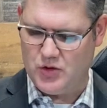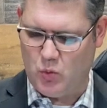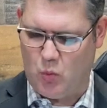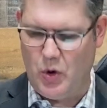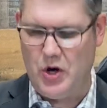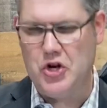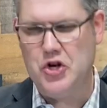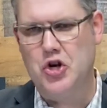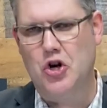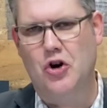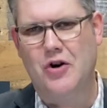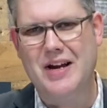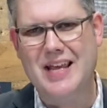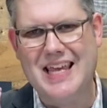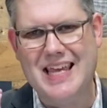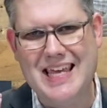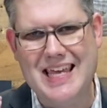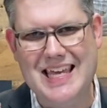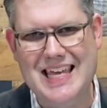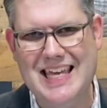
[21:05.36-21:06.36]
when your
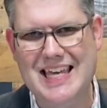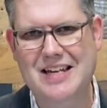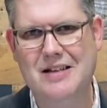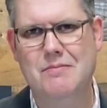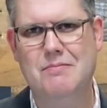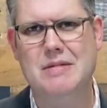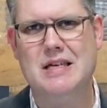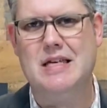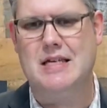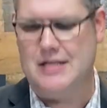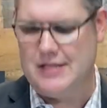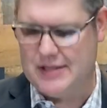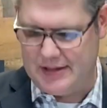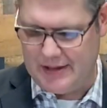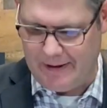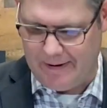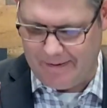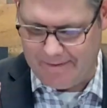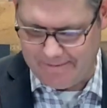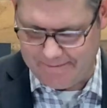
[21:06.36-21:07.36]
enemies
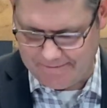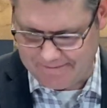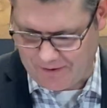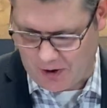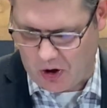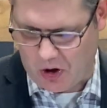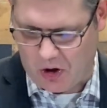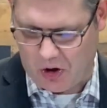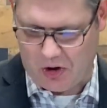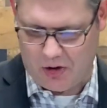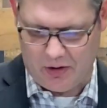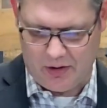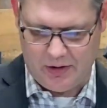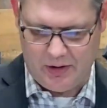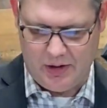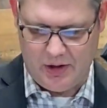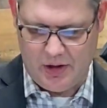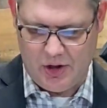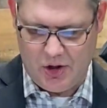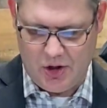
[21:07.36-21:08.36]
fall.
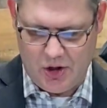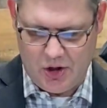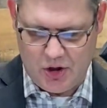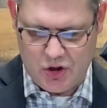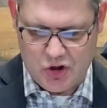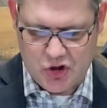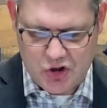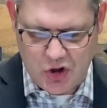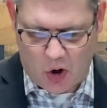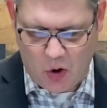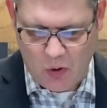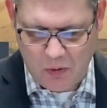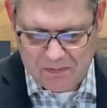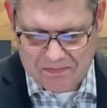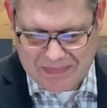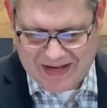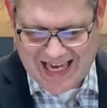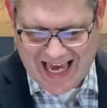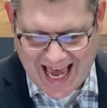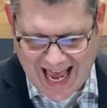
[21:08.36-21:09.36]
Don't
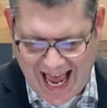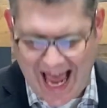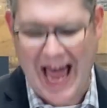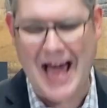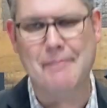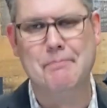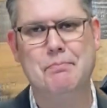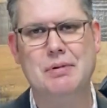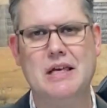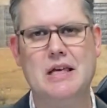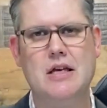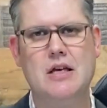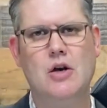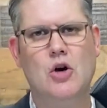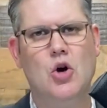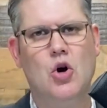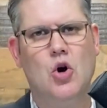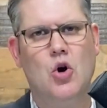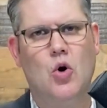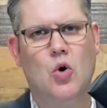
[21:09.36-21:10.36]
be happy
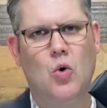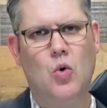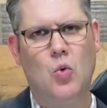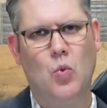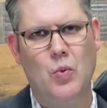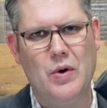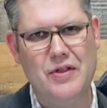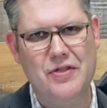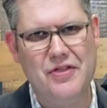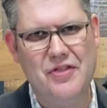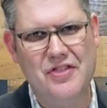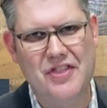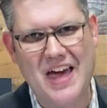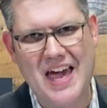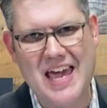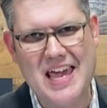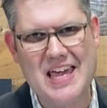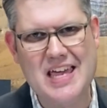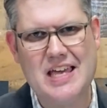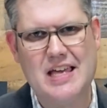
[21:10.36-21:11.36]
when
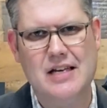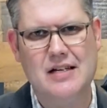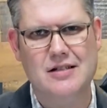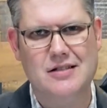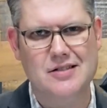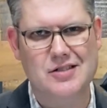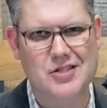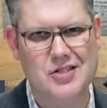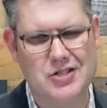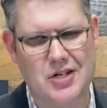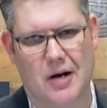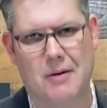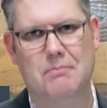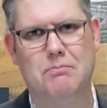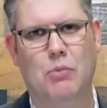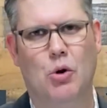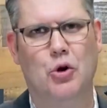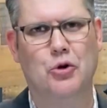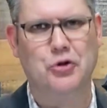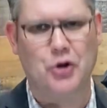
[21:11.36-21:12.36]
they
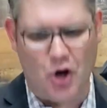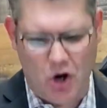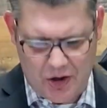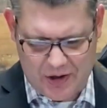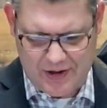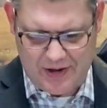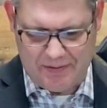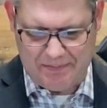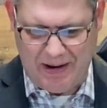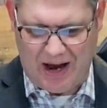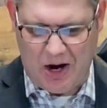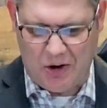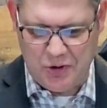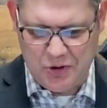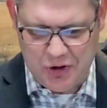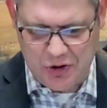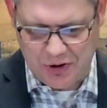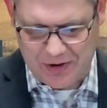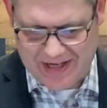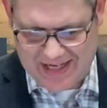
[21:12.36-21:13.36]
stumble. Talking about
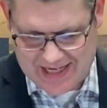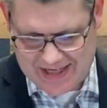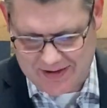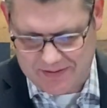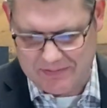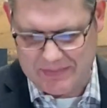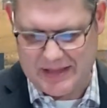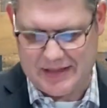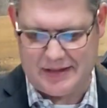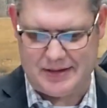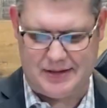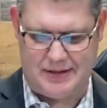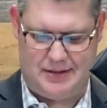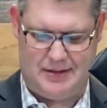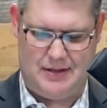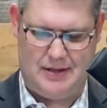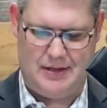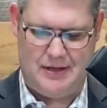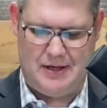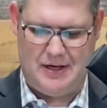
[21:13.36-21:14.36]
your enemies.
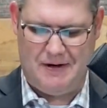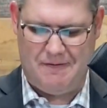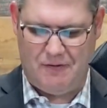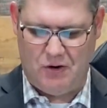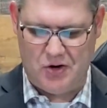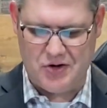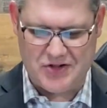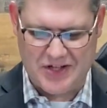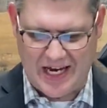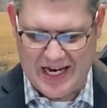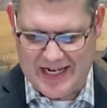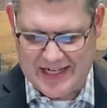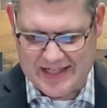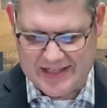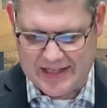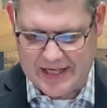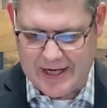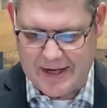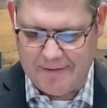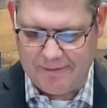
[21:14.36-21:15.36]
Verse
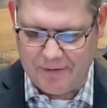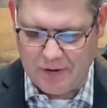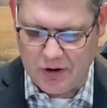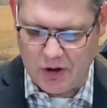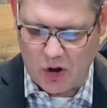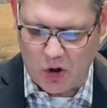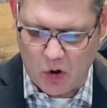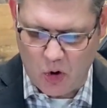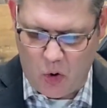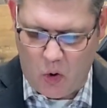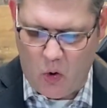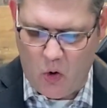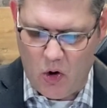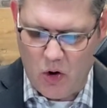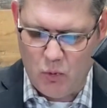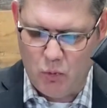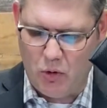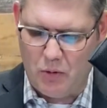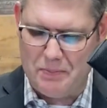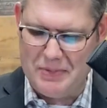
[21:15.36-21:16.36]
18 For the
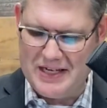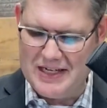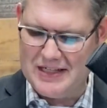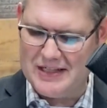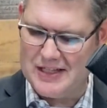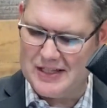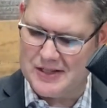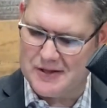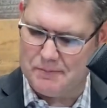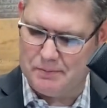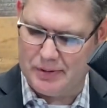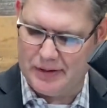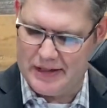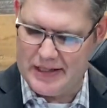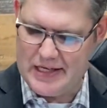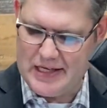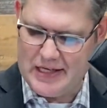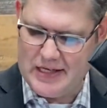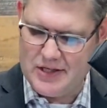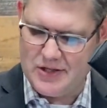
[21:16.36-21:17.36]
Lord will be
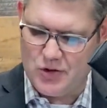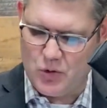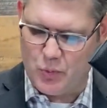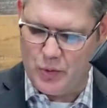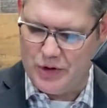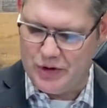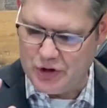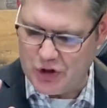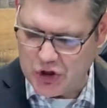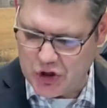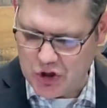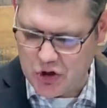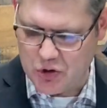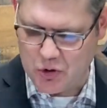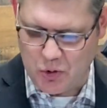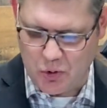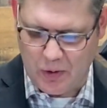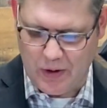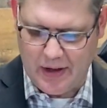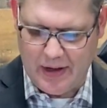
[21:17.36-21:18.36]
displeased with
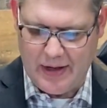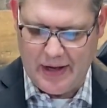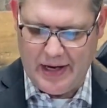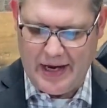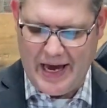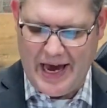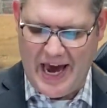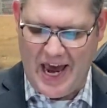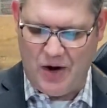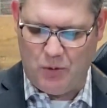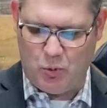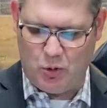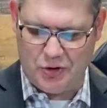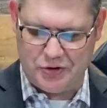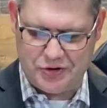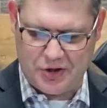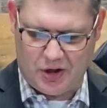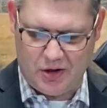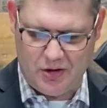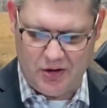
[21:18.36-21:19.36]
you and
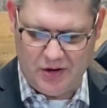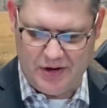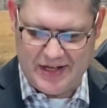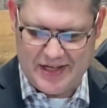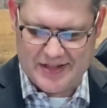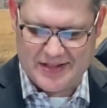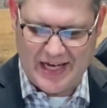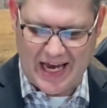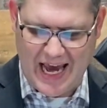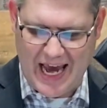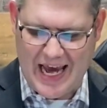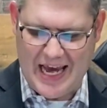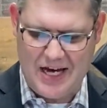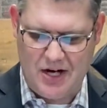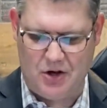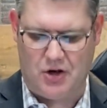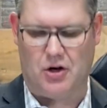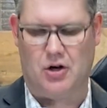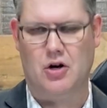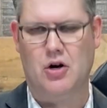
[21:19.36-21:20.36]
will turn his
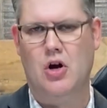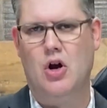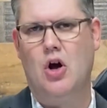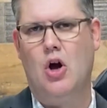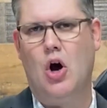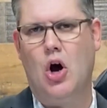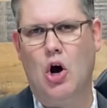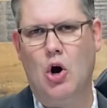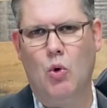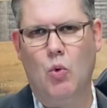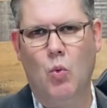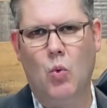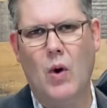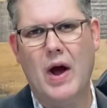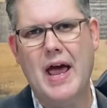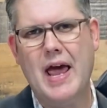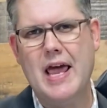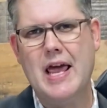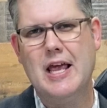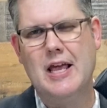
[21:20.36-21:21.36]
anger
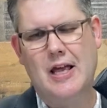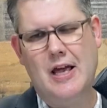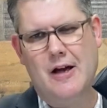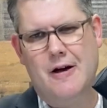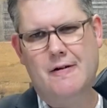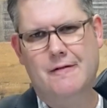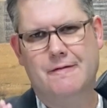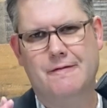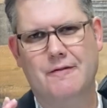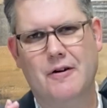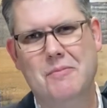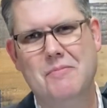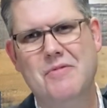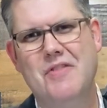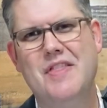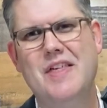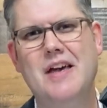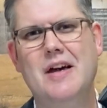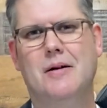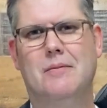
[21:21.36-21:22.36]
away from
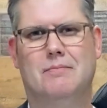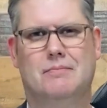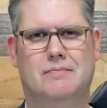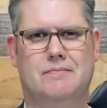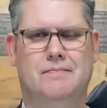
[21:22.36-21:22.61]
them.